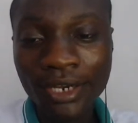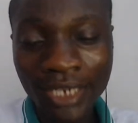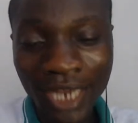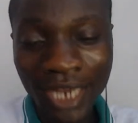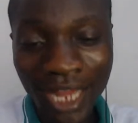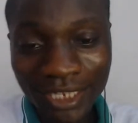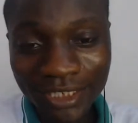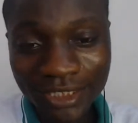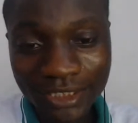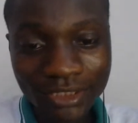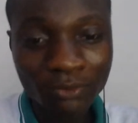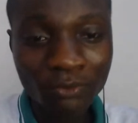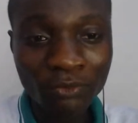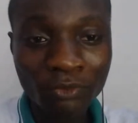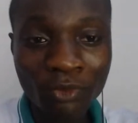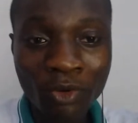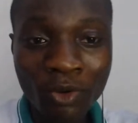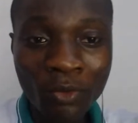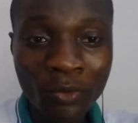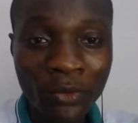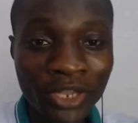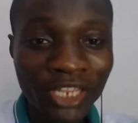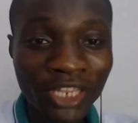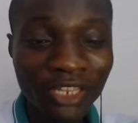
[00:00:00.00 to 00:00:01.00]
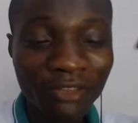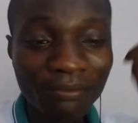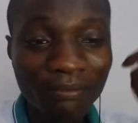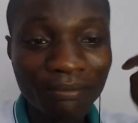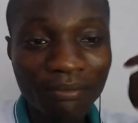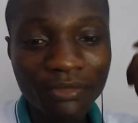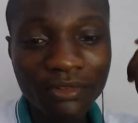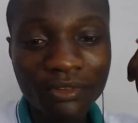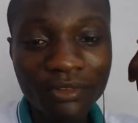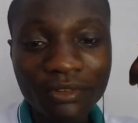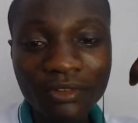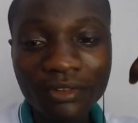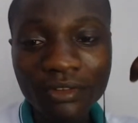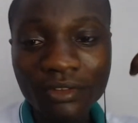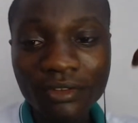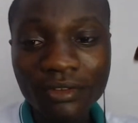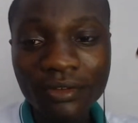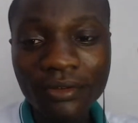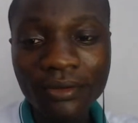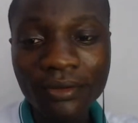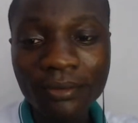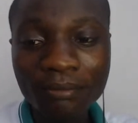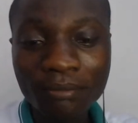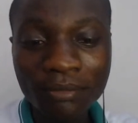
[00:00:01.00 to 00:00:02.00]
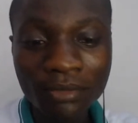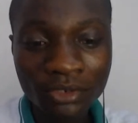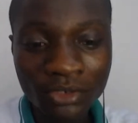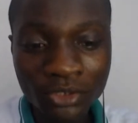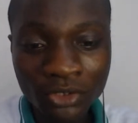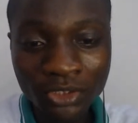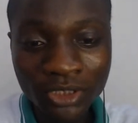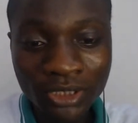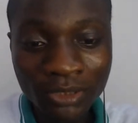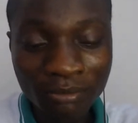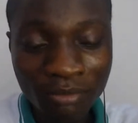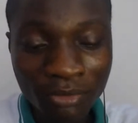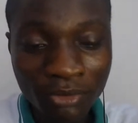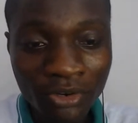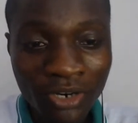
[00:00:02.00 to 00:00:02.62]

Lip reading: that is one way, using